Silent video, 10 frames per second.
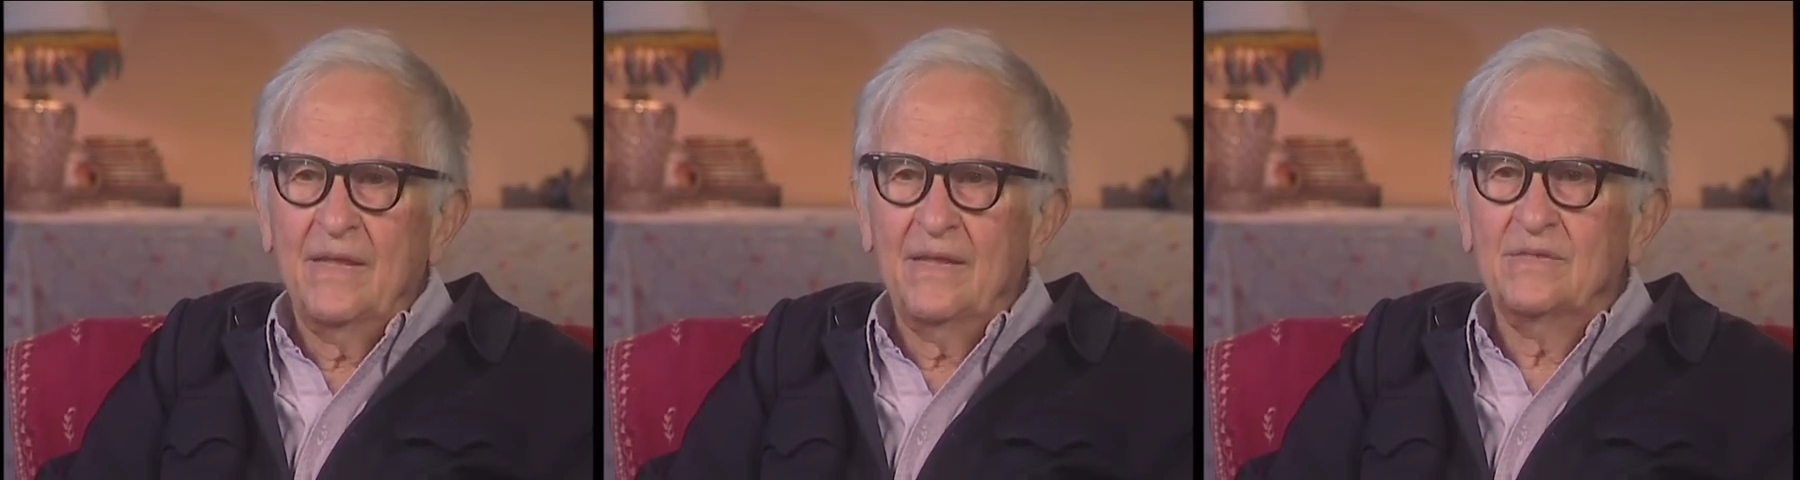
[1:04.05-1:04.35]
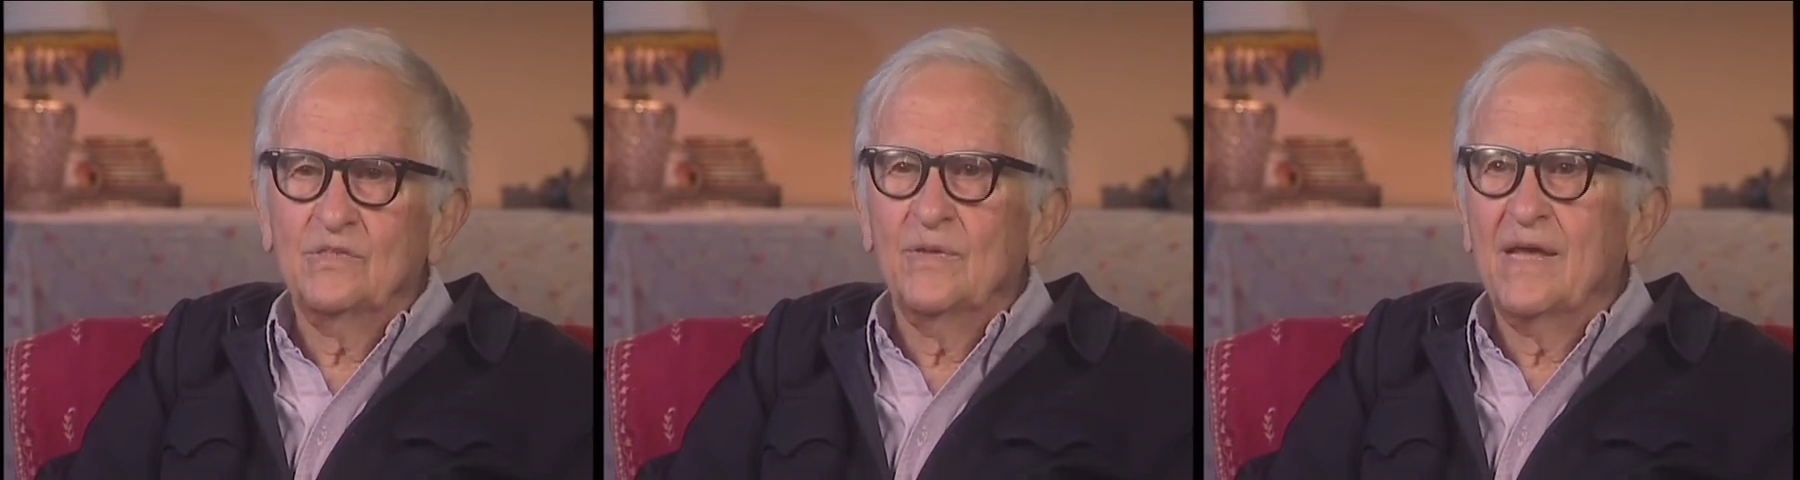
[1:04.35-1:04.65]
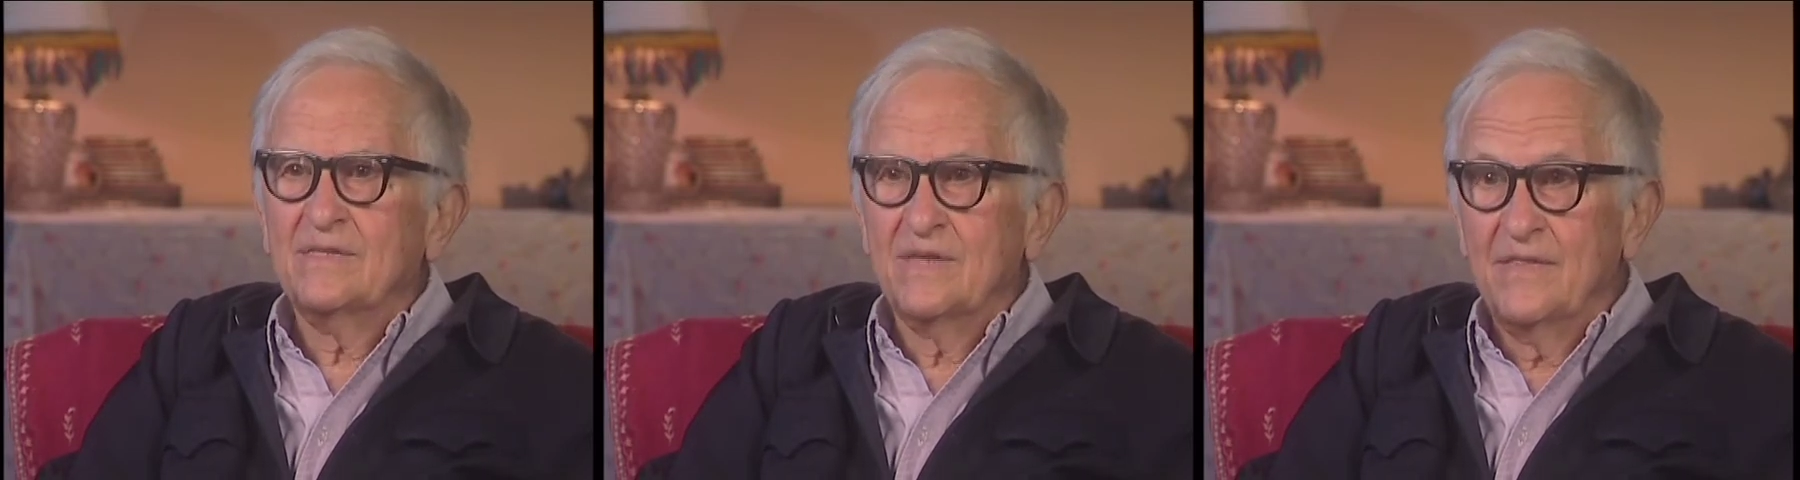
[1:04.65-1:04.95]
and so
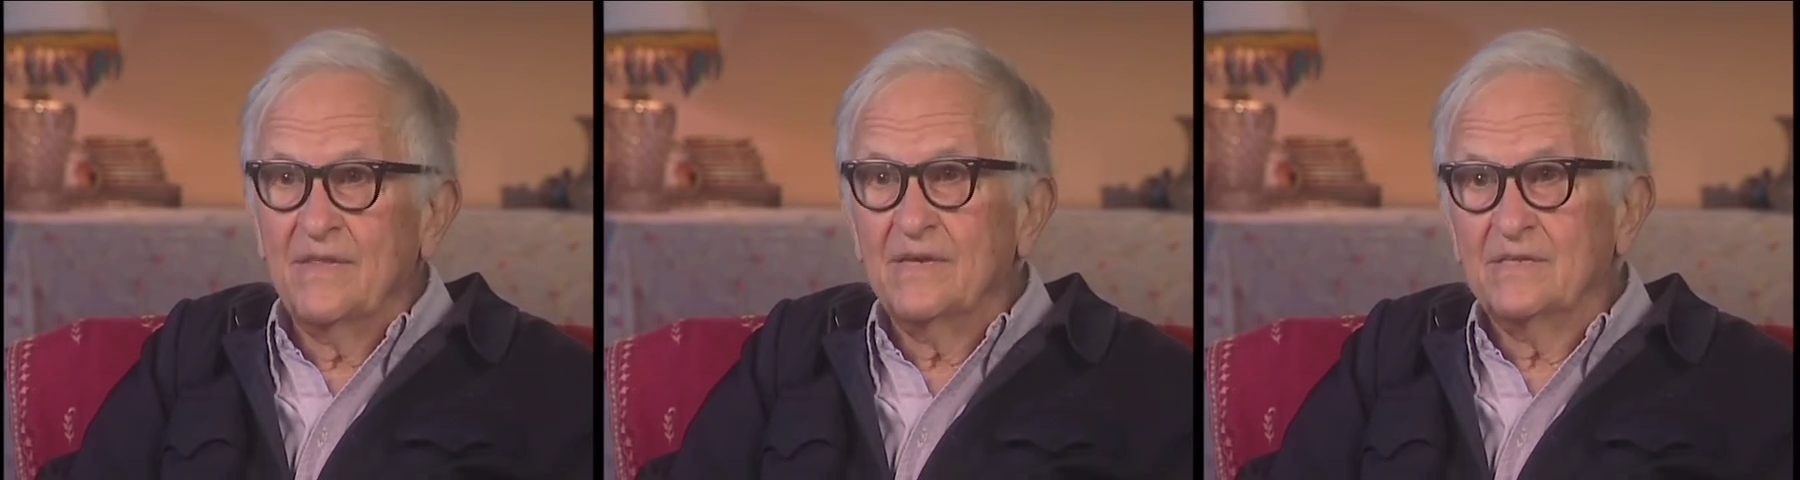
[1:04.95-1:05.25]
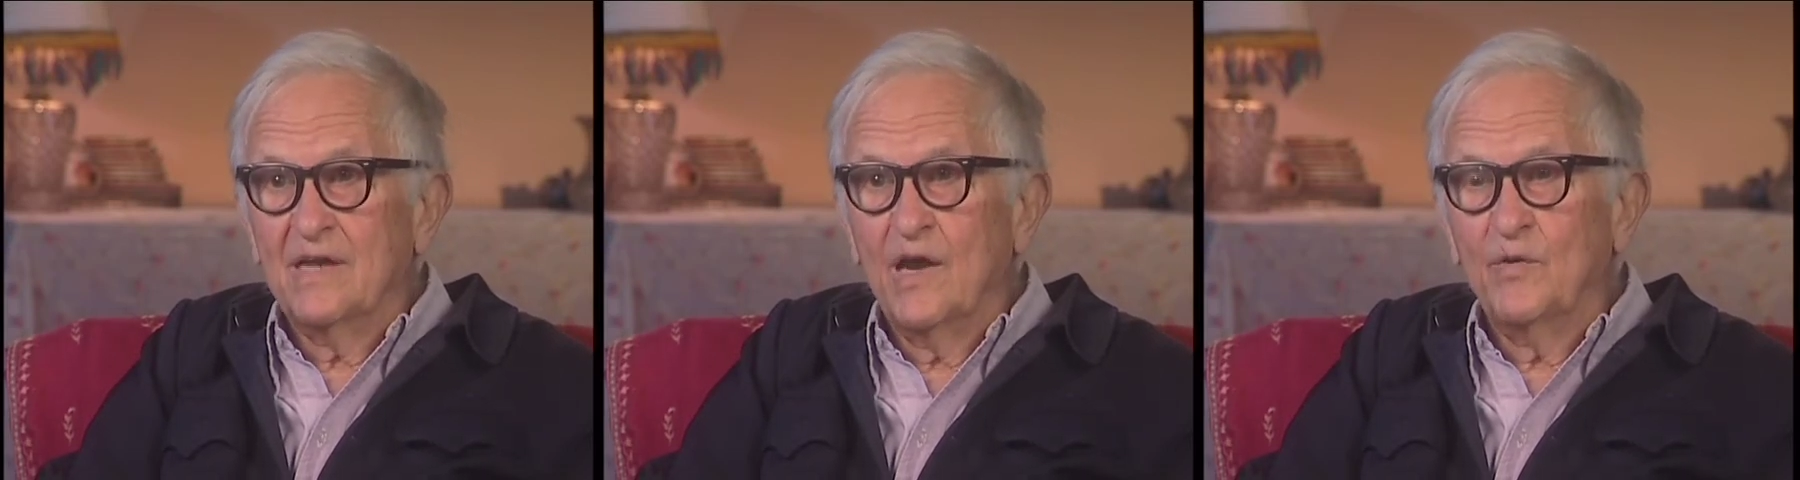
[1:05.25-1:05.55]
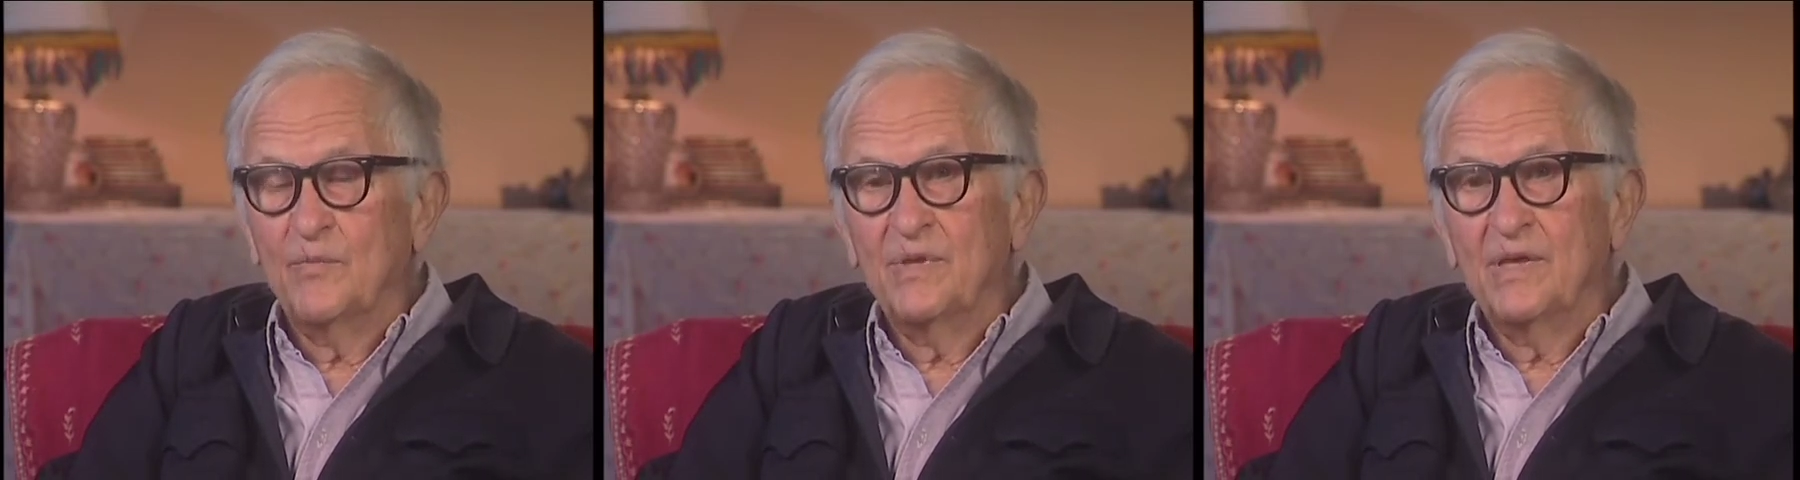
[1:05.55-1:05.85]
that, I think, is how
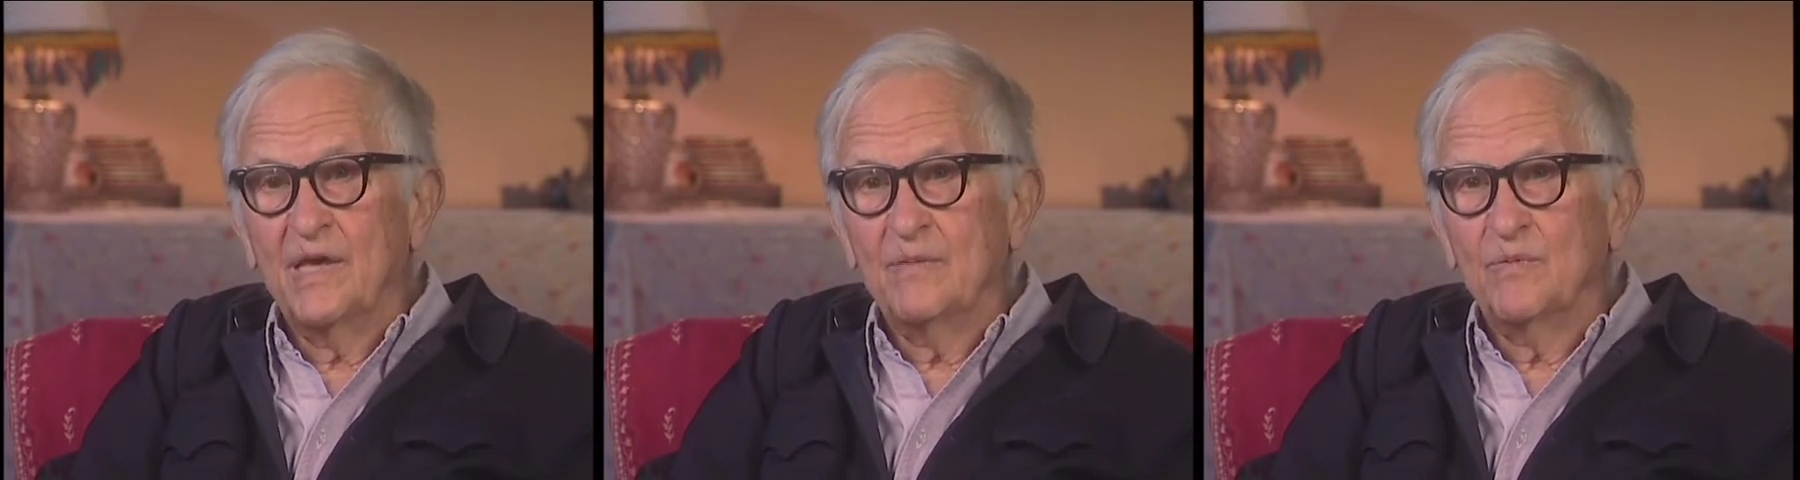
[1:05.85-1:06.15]
he became